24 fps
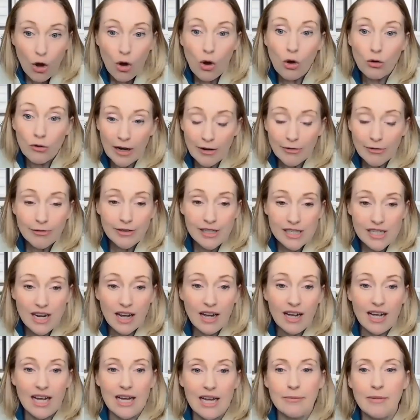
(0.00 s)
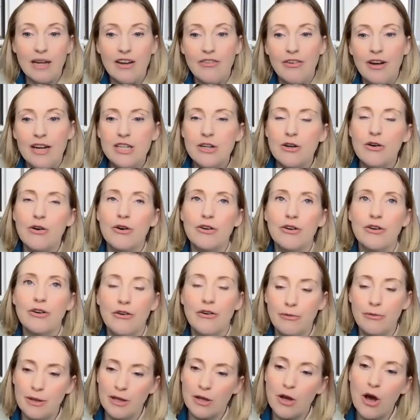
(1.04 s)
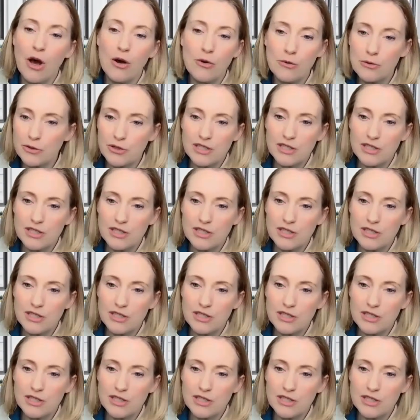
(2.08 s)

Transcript: or every time if I'd gone off with a cold